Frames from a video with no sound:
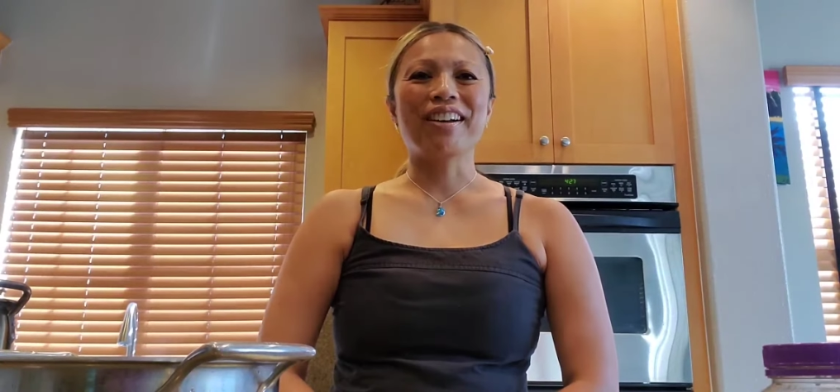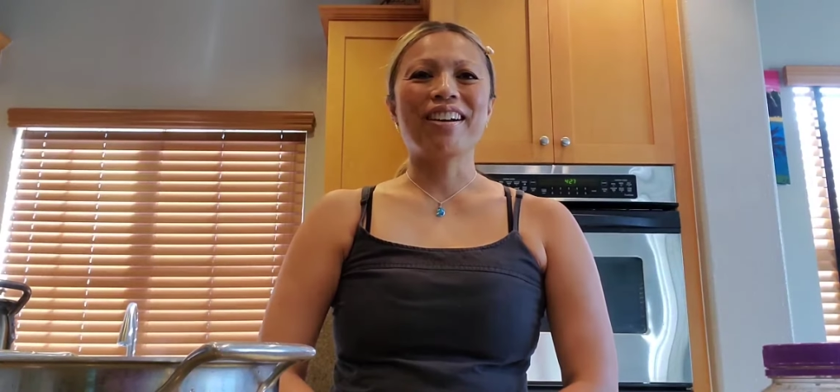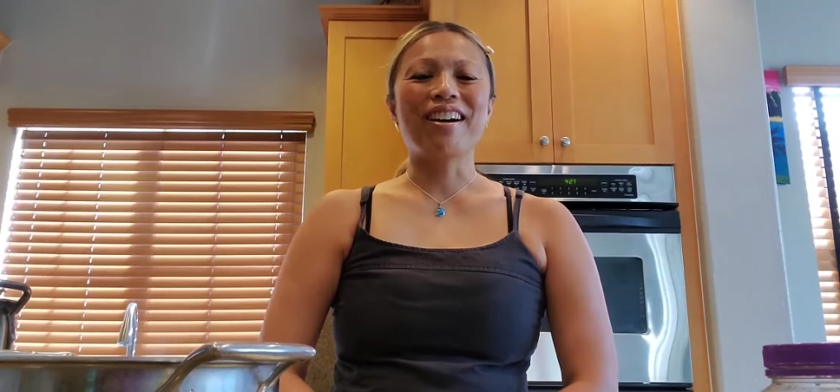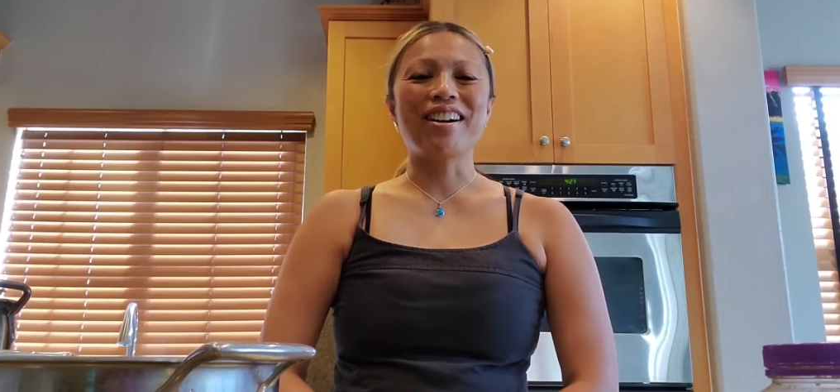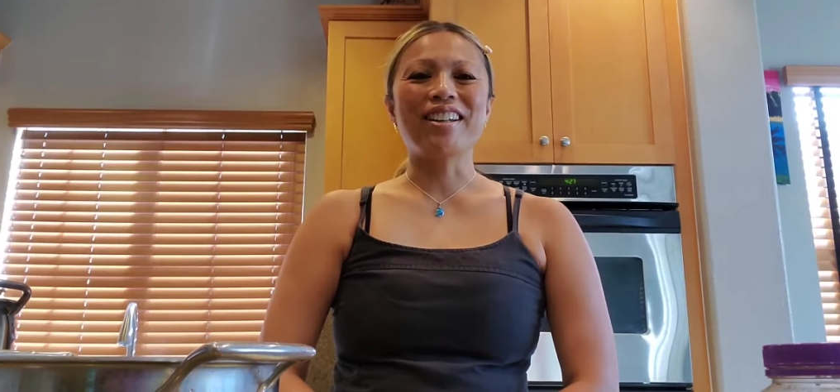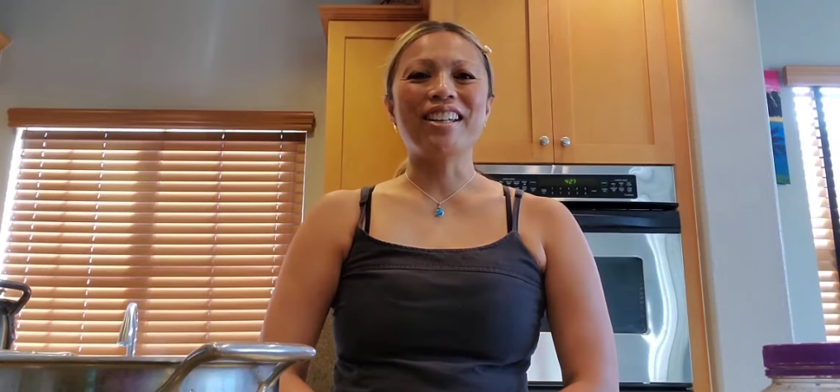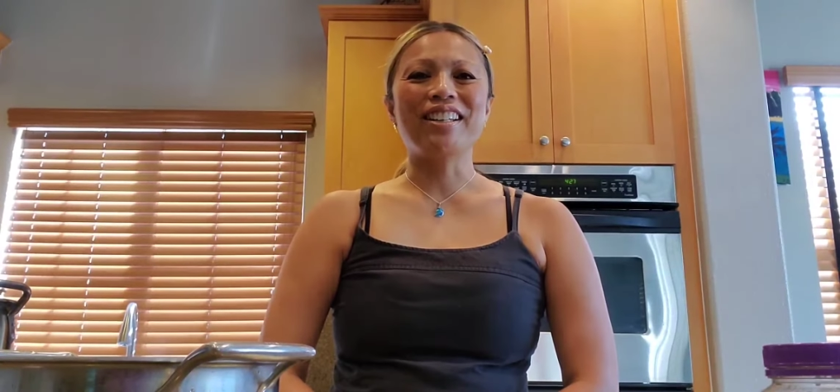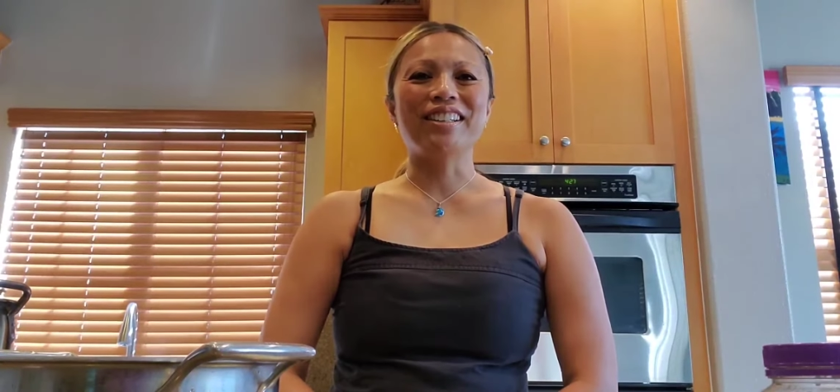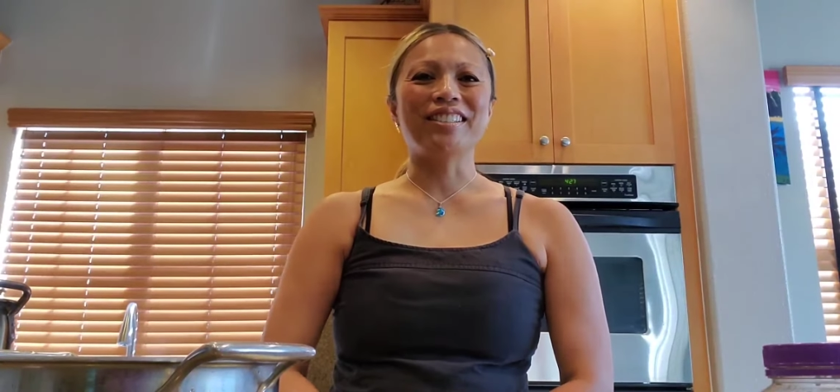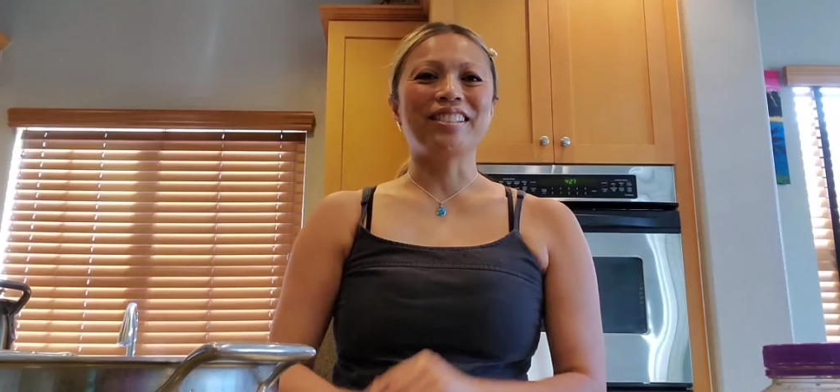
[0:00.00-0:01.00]

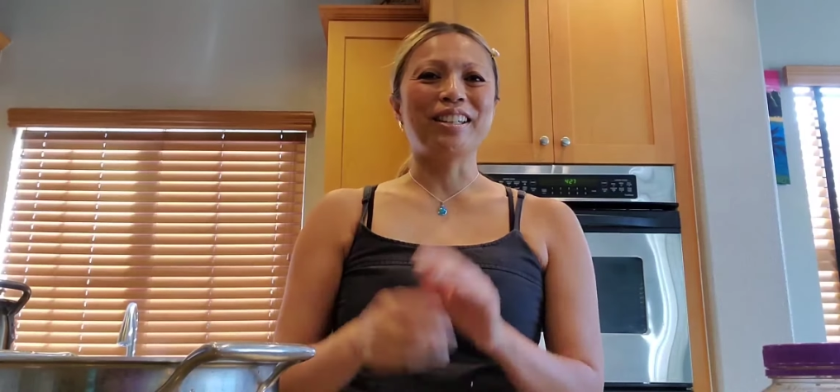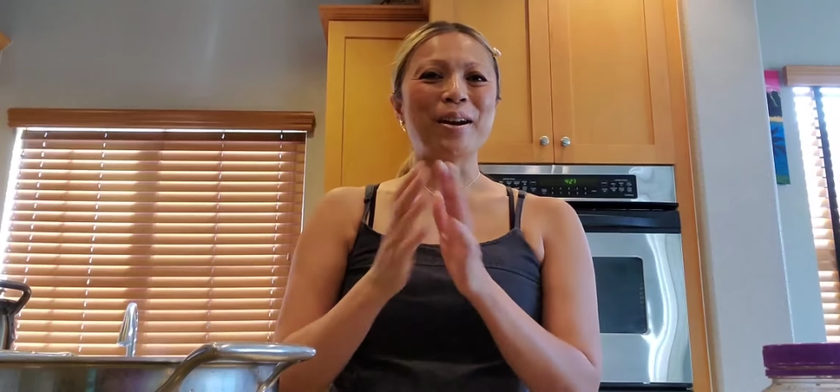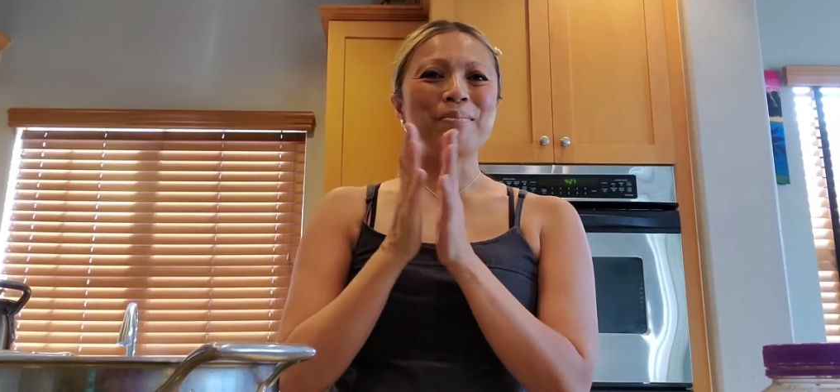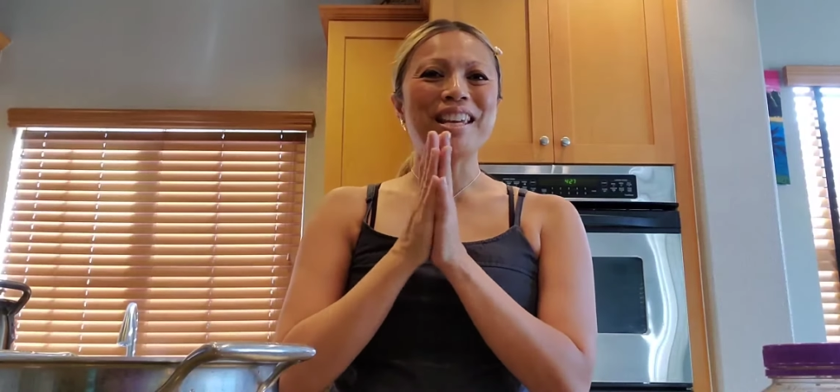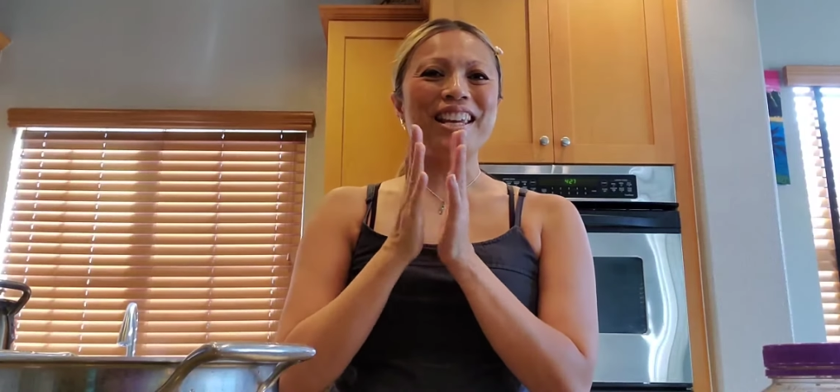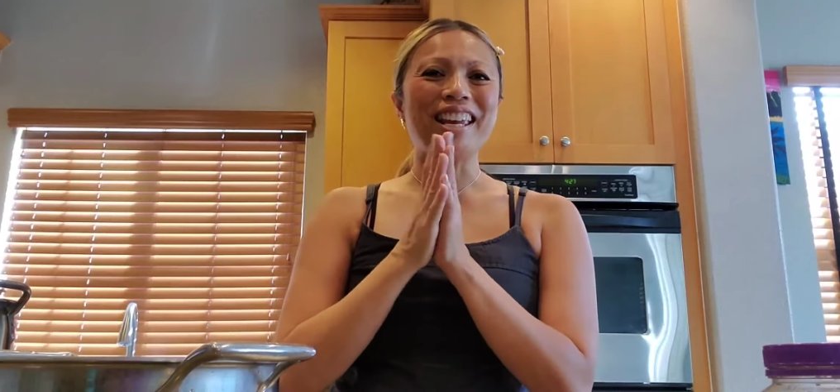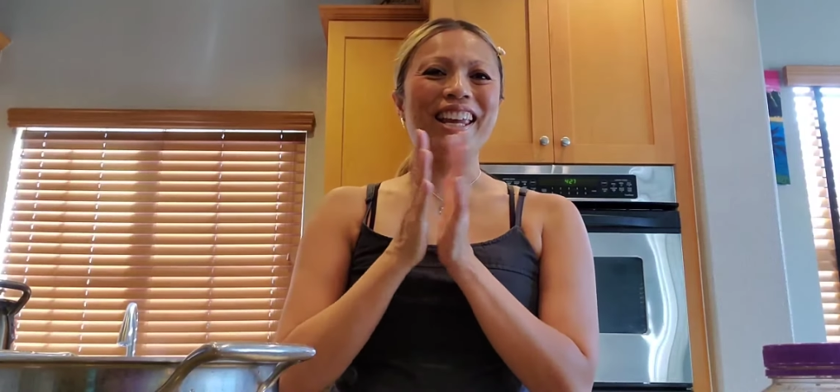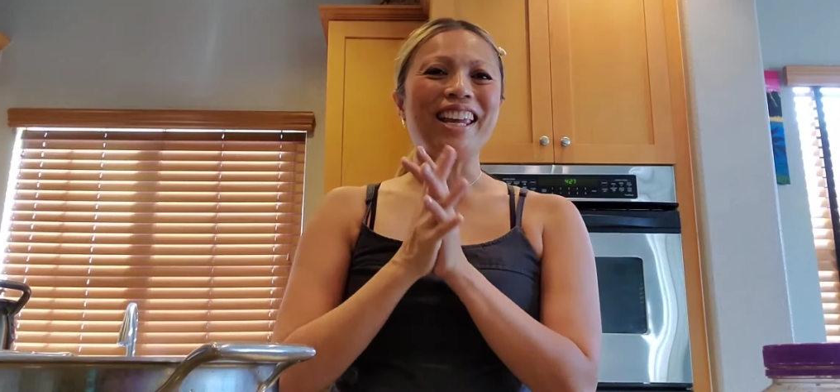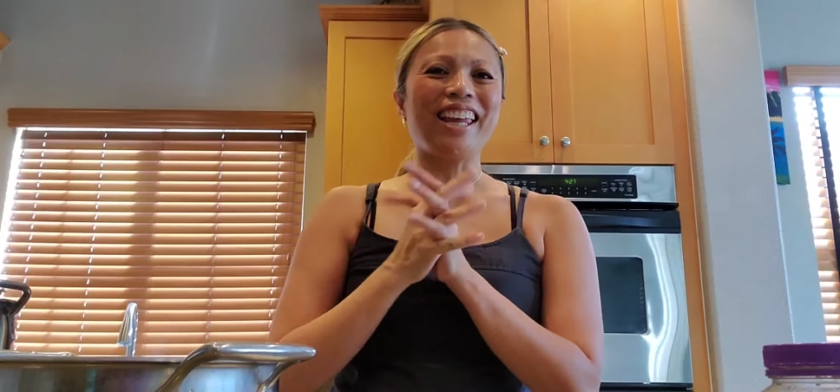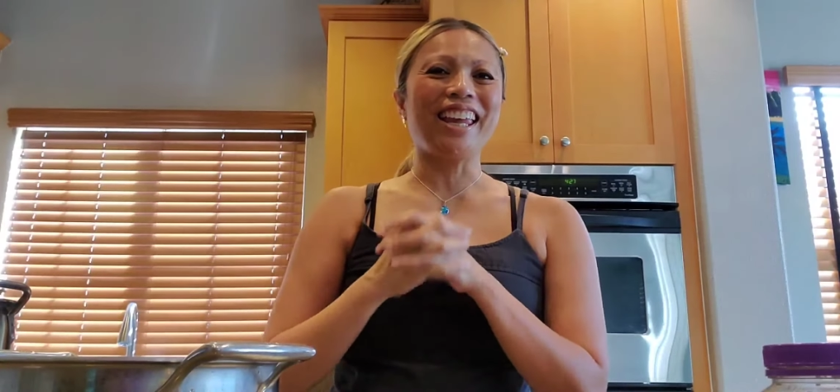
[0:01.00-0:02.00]
carnitas.
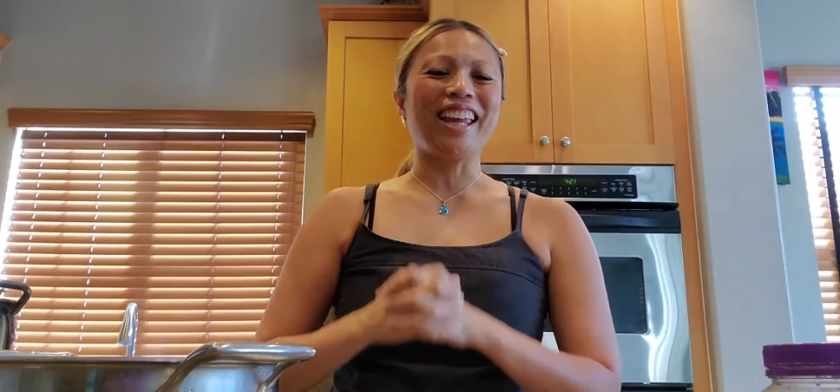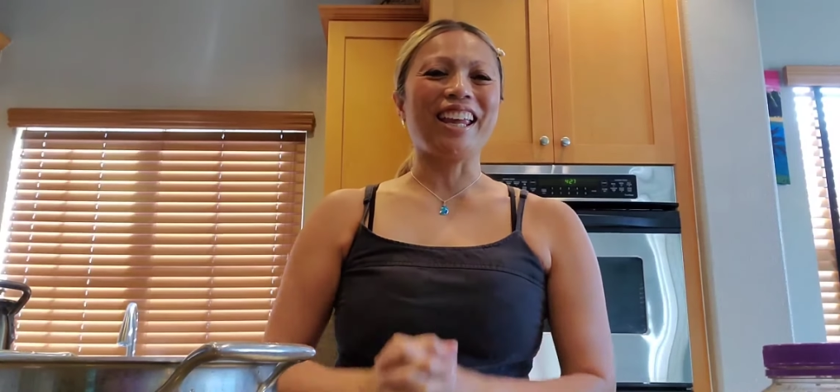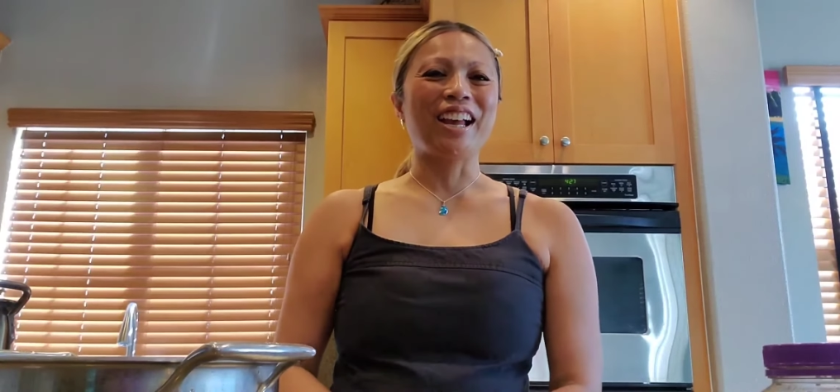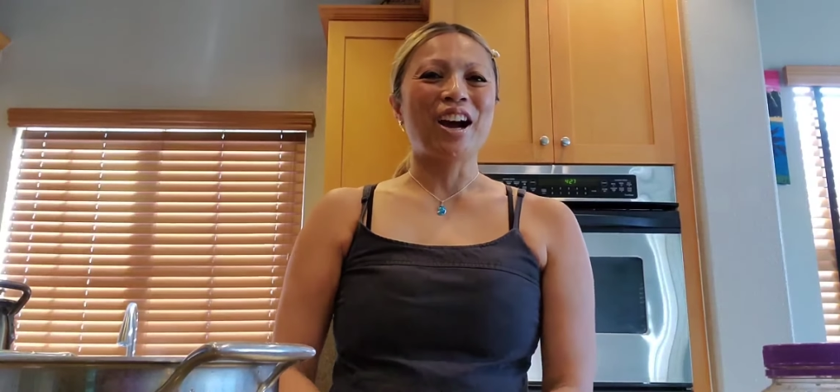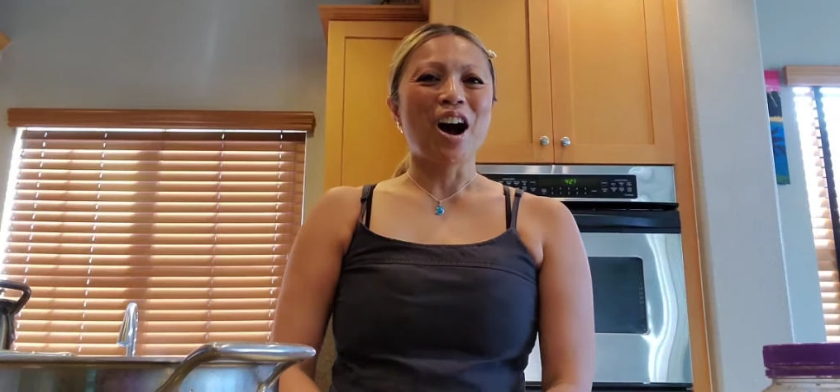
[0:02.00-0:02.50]
Yummy!